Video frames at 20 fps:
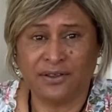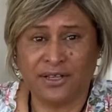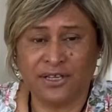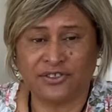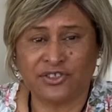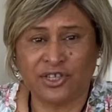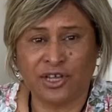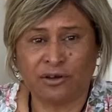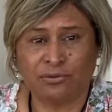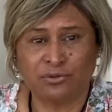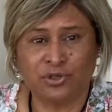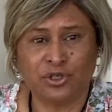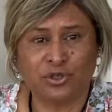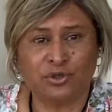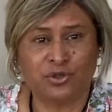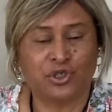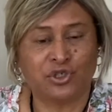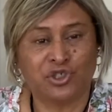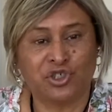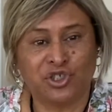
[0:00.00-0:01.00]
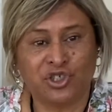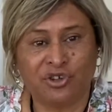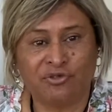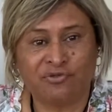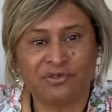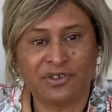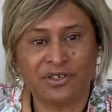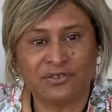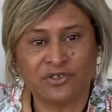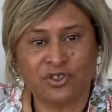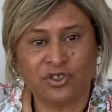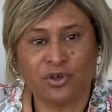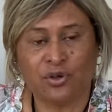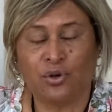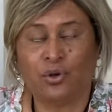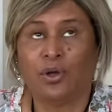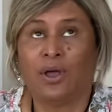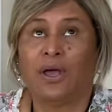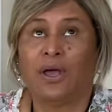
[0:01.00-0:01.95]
that's helped you to shift into